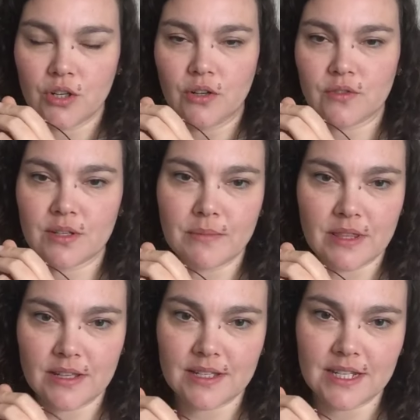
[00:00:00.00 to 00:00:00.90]
of some of
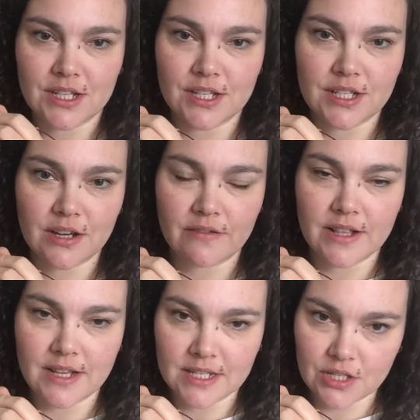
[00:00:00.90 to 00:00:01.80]
the stitches that are
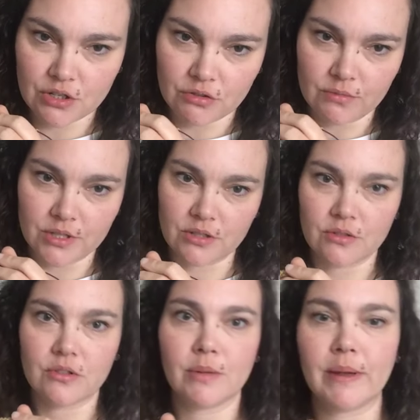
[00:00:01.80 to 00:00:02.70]
in this shawl, which I'll
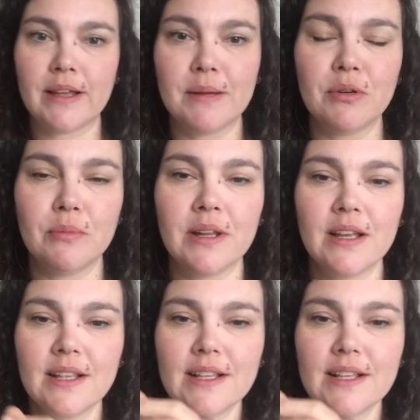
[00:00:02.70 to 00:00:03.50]
talk about in a moment.